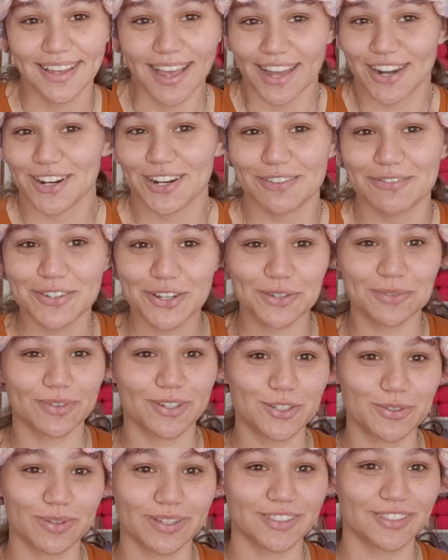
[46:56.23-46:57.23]
I don't even know
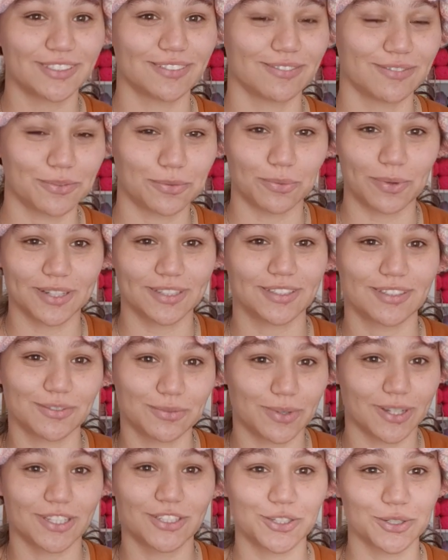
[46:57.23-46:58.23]
which one's
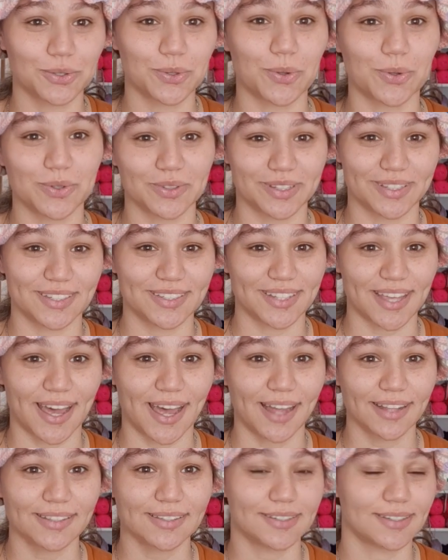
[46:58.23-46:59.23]
what to call this
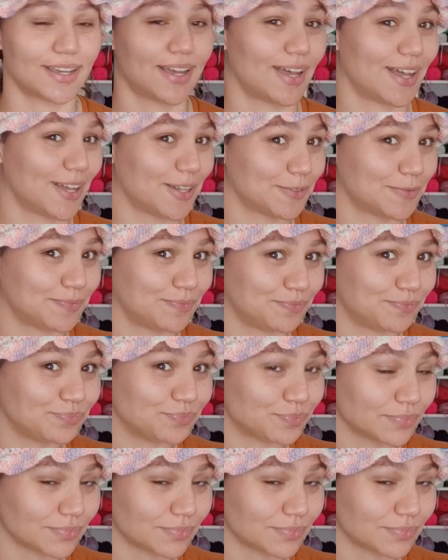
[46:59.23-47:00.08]
hat. Yeah,